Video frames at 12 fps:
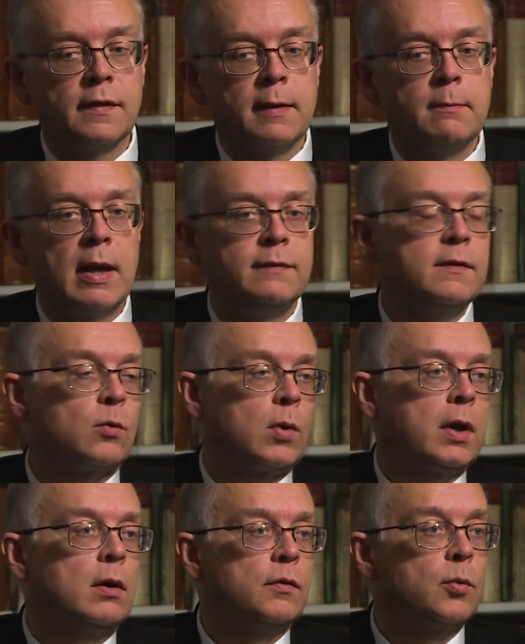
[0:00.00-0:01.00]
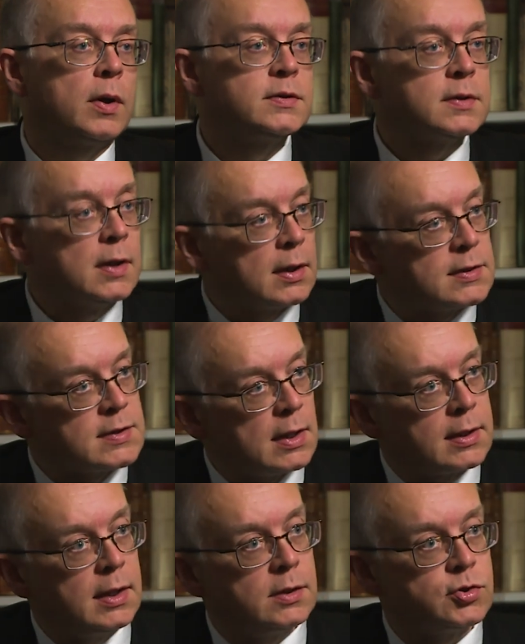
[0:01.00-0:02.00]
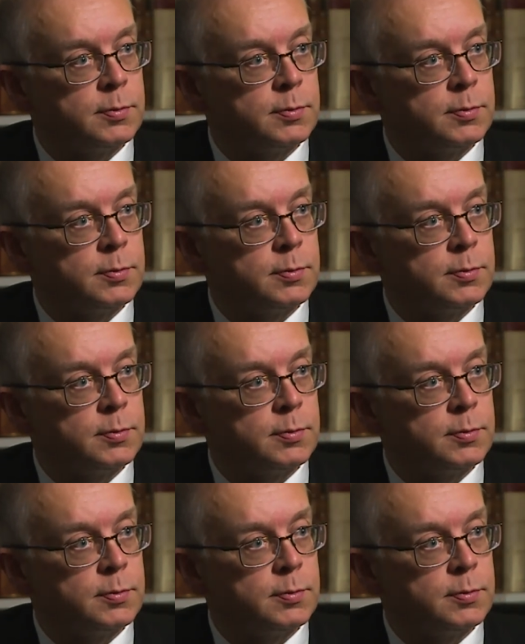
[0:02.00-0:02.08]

they made their way all the way to Nagasaki in